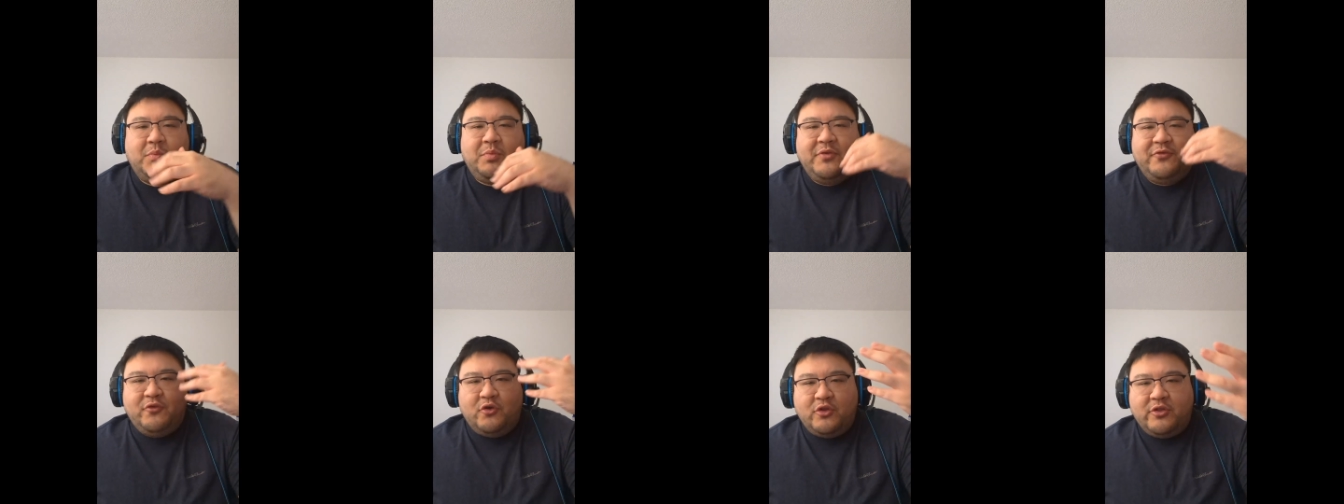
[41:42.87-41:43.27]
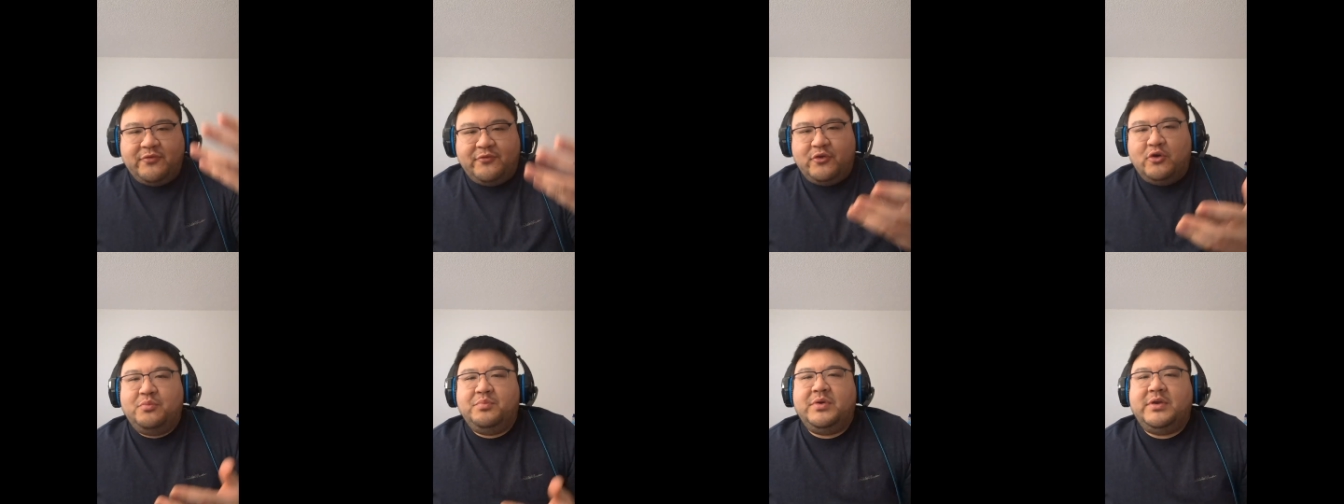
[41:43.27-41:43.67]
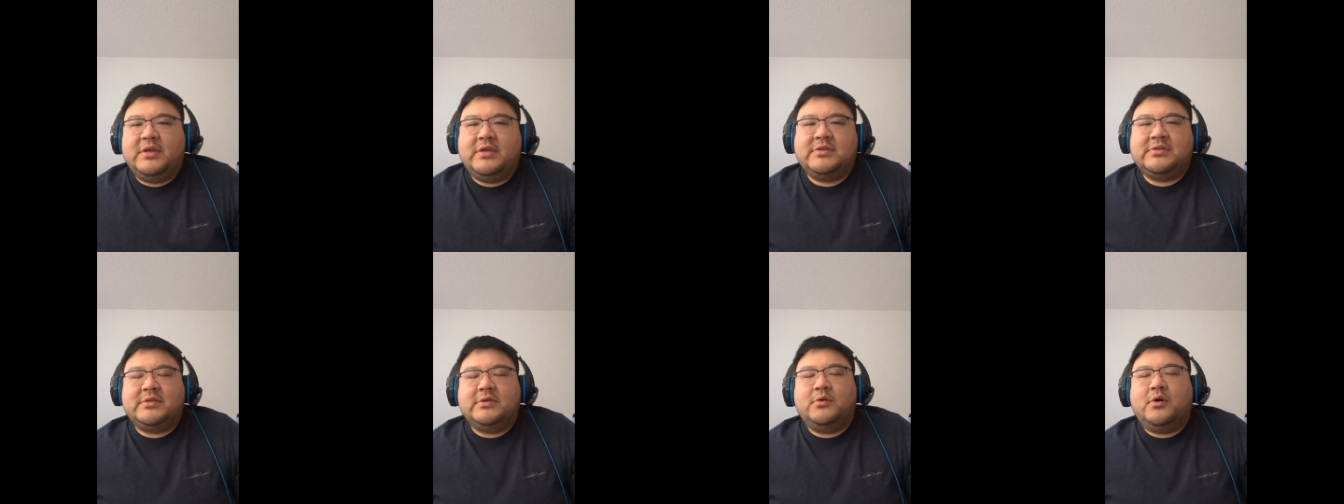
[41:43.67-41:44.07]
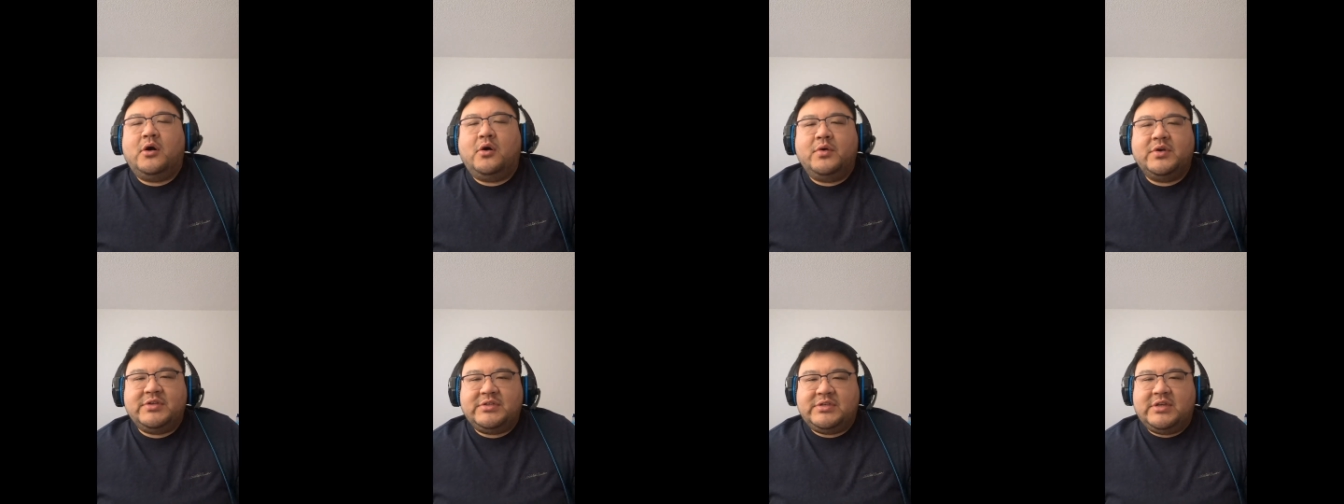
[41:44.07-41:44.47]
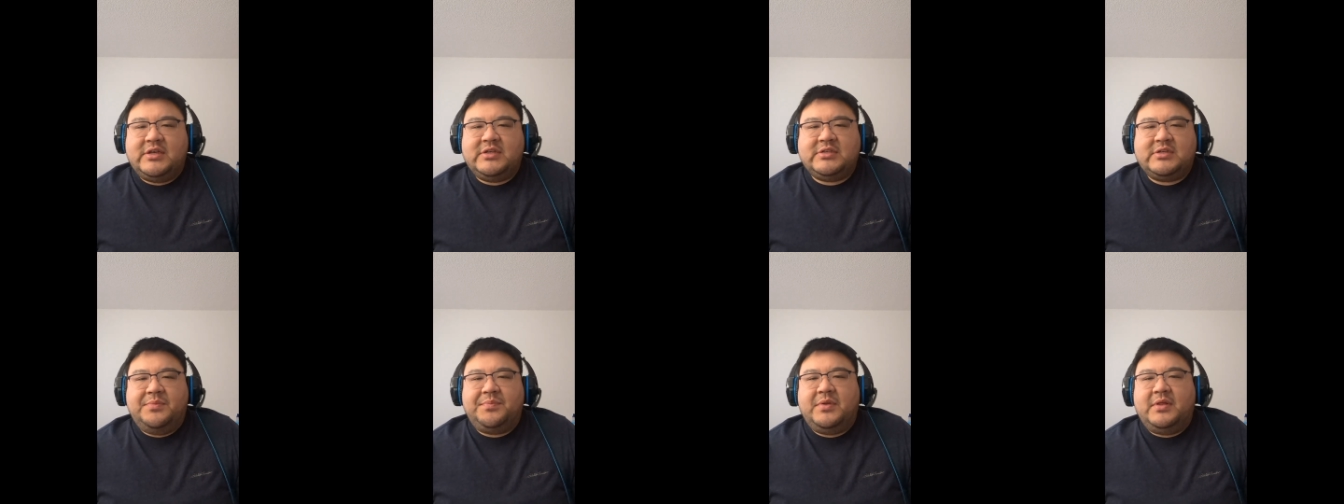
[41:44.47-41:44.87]
before the film begins they'll always say
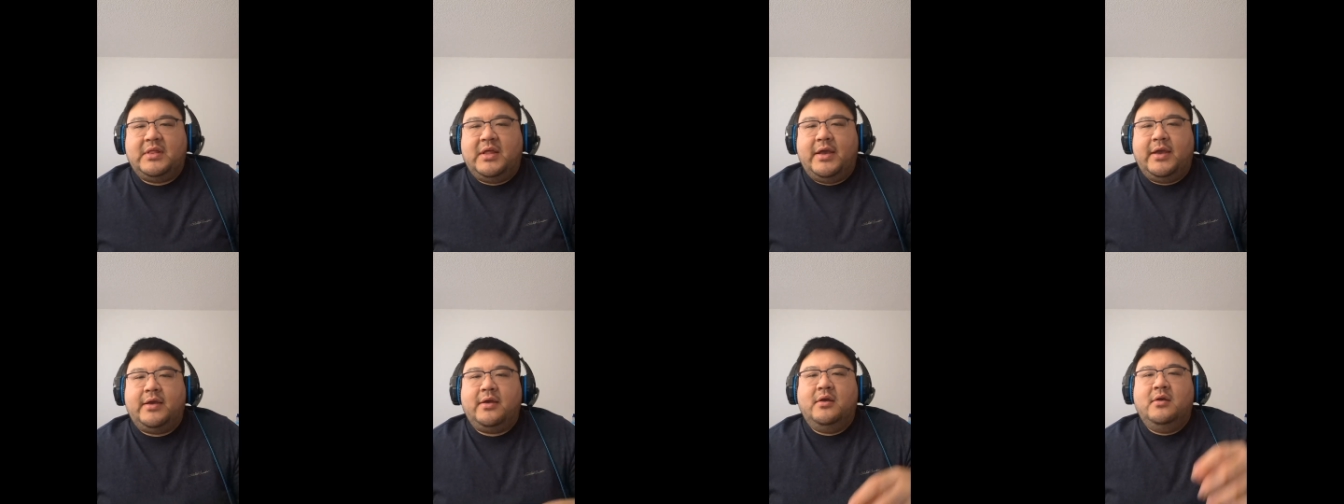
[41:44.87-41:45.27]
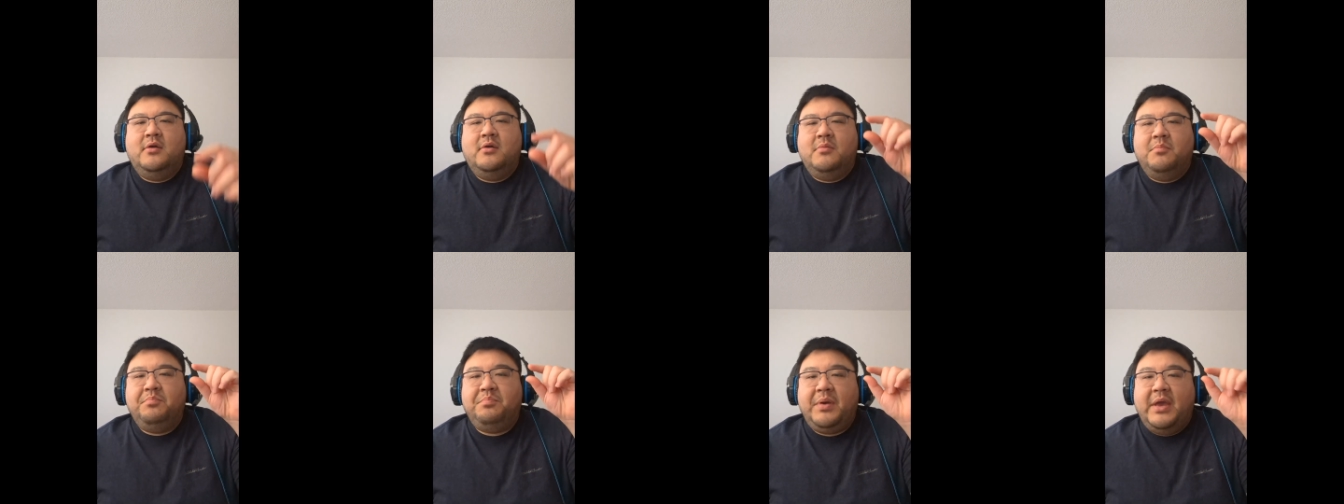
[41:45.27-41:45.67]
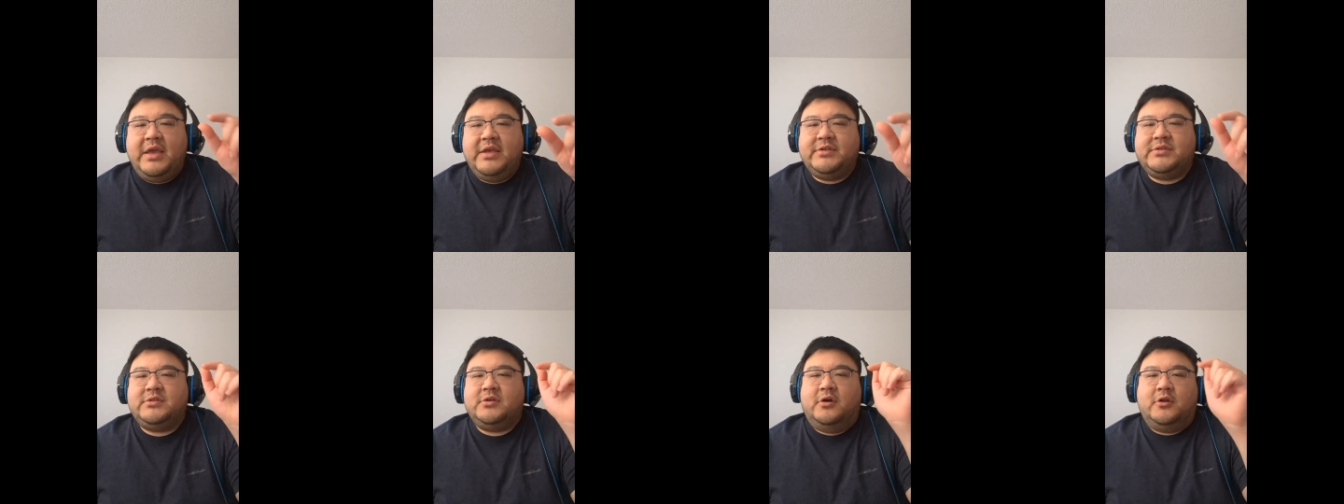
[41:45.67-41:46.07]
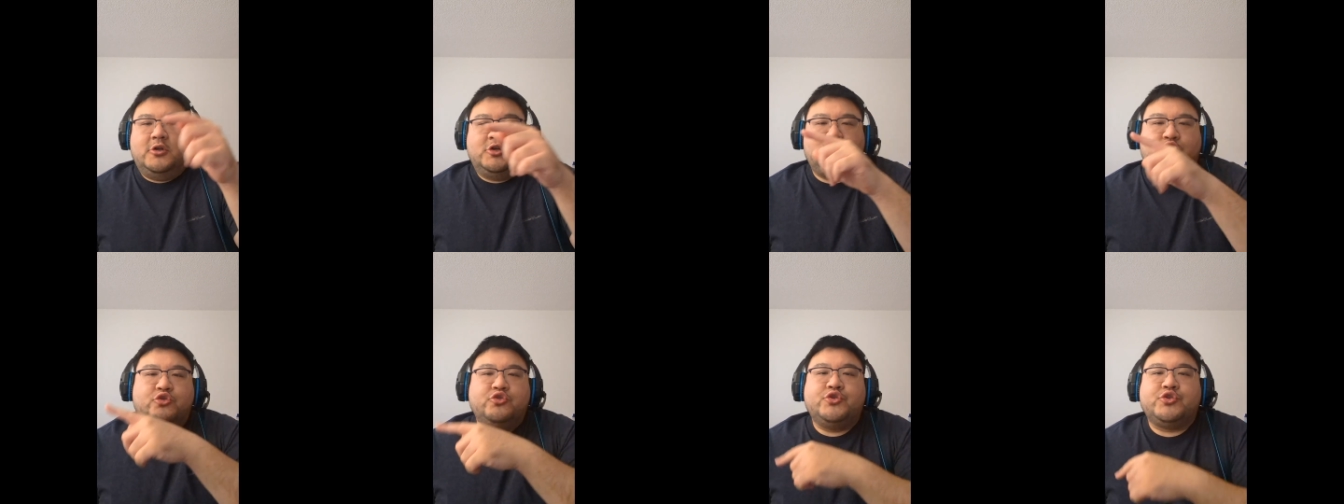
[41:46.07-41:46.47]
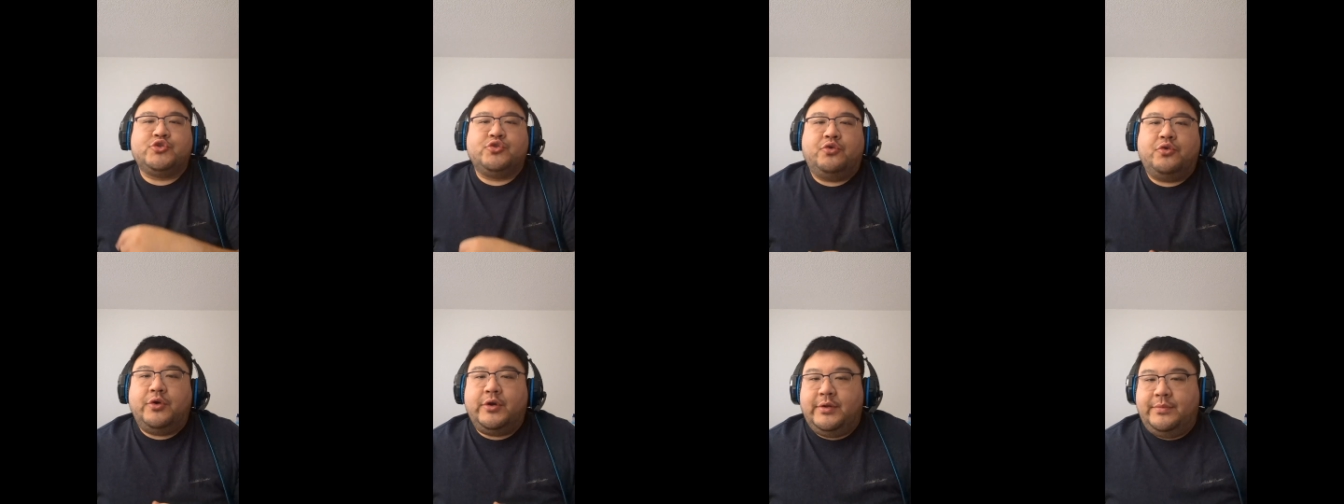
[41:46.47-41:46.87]
something like based on a true
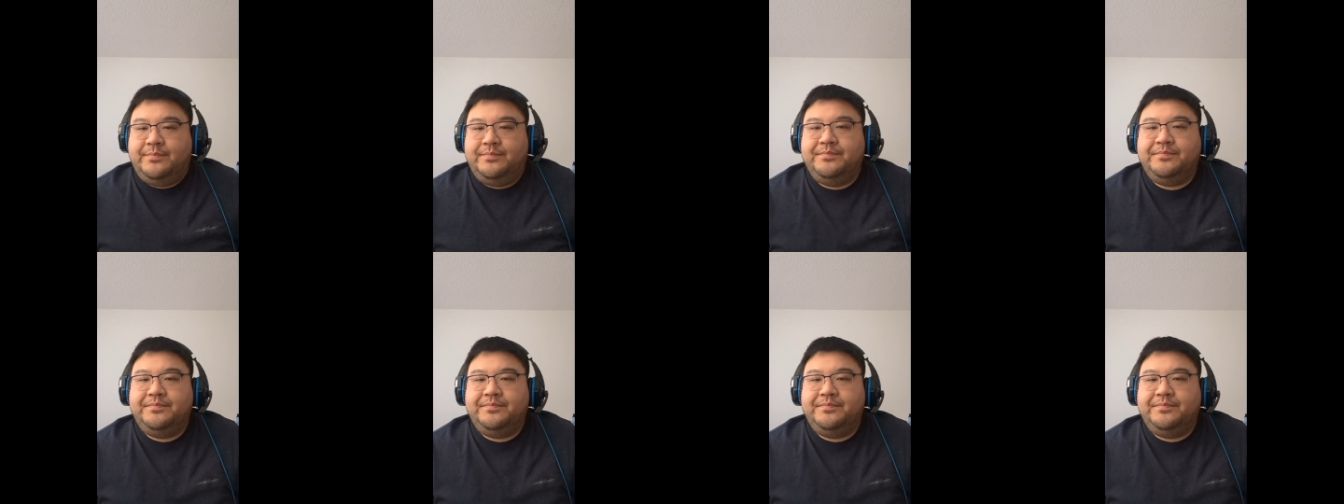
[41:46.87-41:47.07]
story.